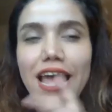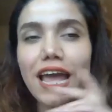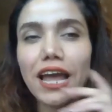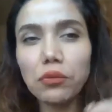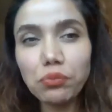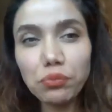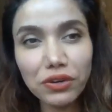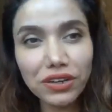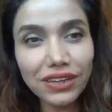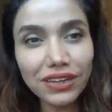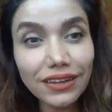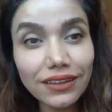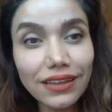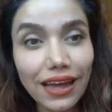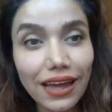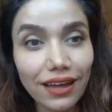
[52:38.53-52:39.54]
I'm
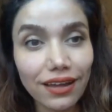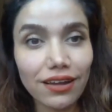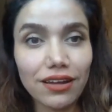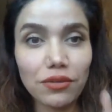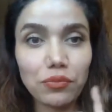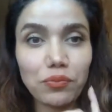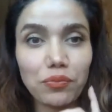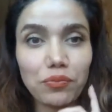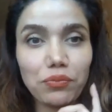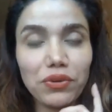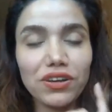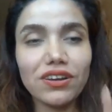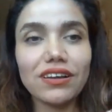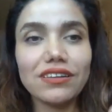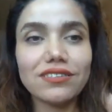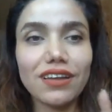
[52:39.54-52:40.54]
bringing that up
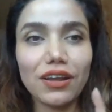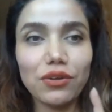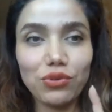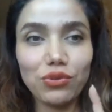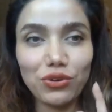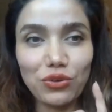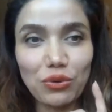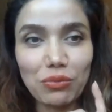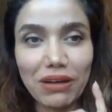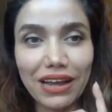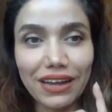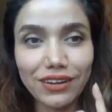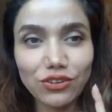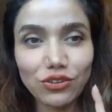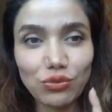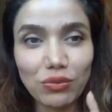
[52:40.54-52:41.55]
because I want to go
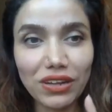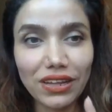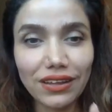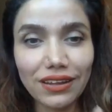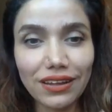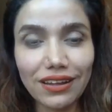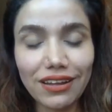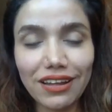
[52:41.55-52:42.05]
back to my,